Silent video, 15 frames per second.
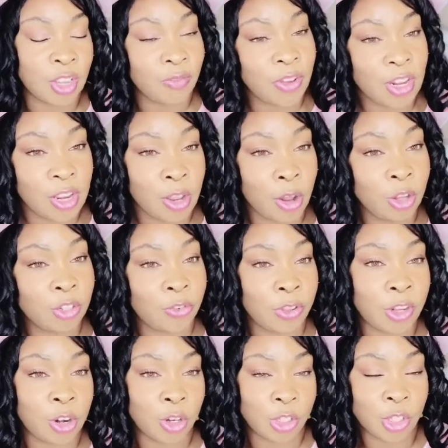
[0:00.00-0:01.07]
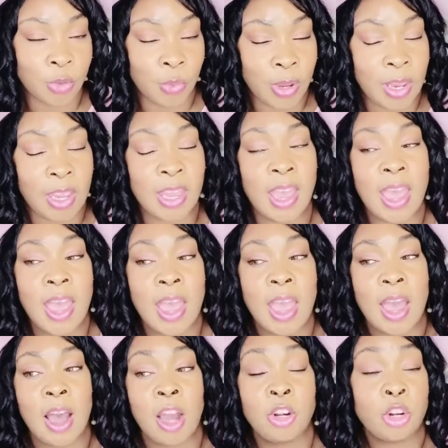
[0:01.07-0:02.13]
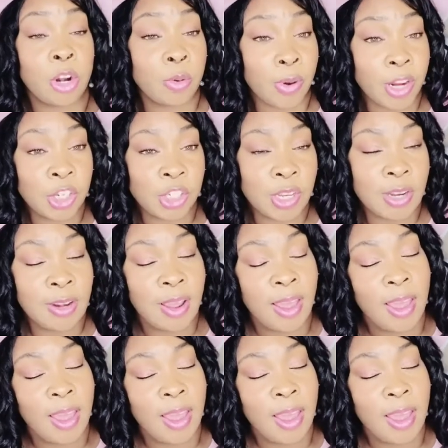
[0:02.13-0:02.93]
videos for the Nurses Week duration.